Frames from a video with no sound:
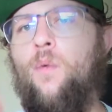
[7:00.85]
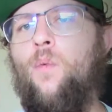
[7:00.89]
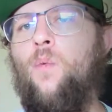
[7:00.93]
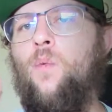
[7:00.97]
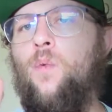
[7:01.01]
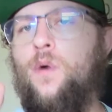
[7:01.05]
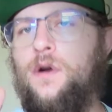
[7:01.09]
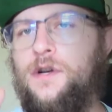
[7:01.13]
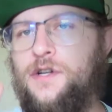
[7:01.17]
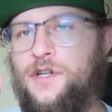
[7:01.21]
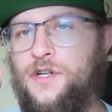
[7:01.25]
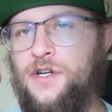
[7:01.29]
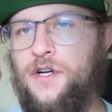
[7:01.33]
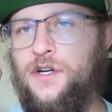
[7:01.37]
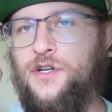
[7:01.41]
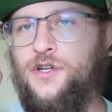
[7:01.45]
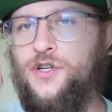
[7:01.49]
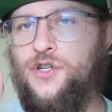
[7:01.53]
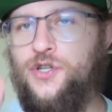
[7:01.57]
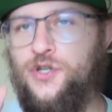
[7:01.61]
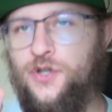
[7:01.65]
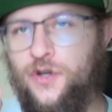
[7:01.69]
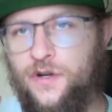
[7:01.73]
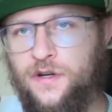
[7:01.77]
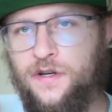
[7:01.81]
which it
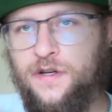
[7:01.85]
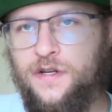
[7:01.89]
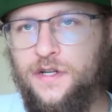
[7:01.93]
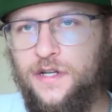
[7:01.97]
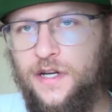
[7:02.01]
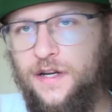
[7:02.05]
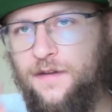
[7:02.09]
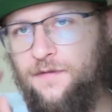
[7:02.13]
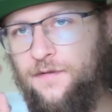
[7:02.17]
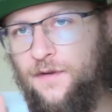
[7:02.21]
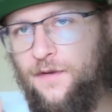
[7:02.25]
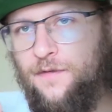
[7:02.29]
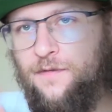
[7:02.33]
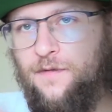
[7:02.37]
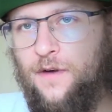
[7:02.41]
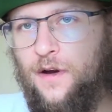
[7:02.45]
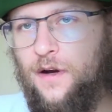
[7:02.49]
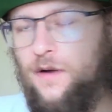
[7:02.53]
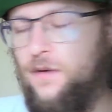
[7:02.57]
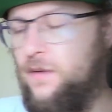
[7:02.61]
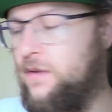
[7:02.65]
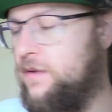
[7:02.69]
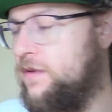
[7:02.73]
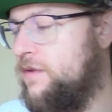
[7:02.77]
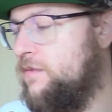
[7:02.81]
shouldn't if you
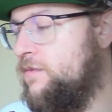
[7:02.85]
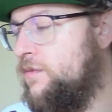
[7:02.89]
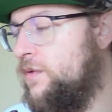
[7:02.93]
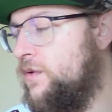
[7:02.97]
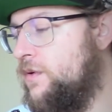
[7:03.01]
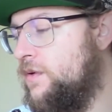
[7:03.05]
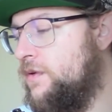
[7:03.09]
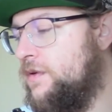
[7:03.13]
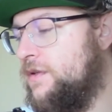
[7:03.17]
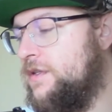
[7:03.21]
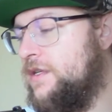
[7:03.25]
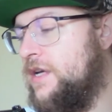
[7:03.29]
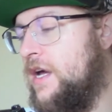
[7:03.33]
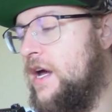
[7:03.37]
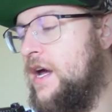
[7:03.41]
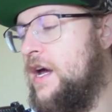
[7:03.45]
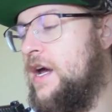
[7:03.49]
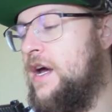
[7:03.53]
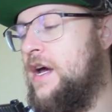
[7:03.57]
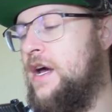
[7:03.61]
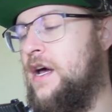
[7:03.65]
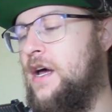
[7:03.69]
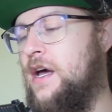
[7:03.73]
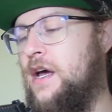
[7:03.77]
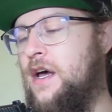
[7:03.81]
follow all the rules,
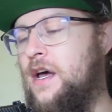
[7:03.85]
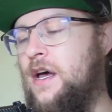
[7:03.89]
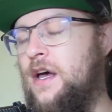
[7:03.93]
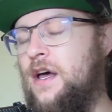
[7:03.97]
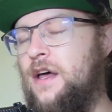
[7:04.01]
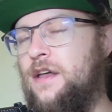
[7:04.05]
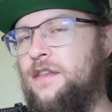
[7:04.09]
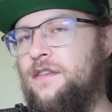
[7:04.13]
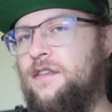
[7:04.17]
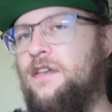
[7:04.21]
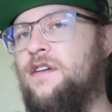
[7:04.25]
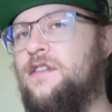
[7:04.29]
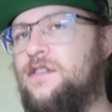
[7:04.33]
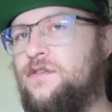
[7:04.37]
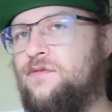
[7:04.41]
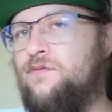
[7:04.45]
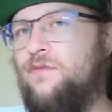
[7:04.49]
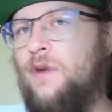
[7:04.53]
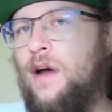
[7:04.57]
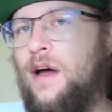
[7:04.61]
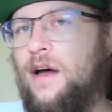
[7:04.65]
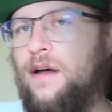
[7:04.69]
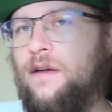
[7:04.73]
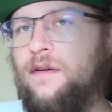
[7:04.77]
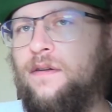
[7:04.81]
this
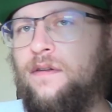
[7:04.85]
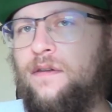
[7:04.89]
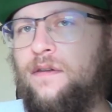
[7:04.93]
round,